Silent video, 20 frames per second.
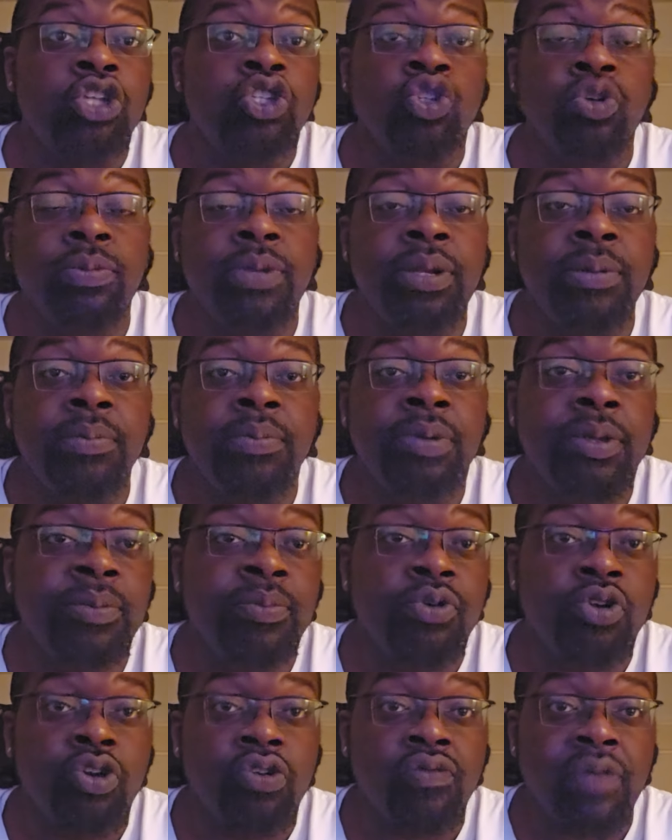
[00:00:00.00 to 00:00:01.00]
too many
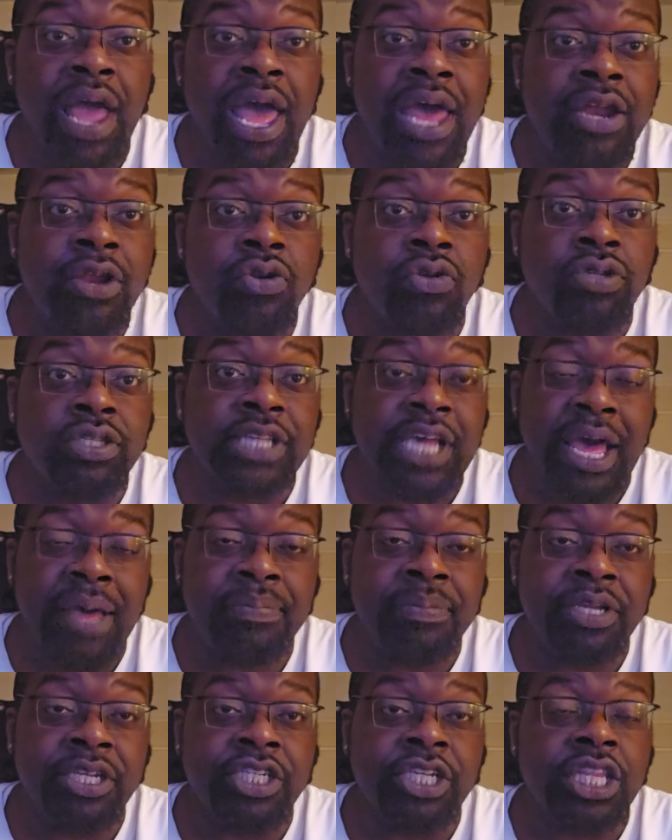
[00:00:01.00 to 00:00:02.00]
people crowded on top
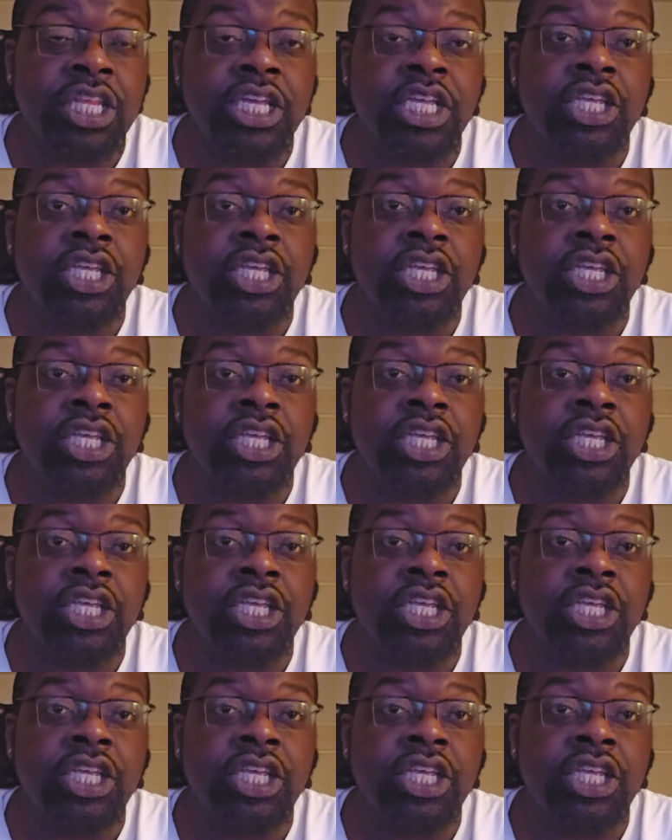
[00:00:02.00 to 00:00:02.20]
of each other.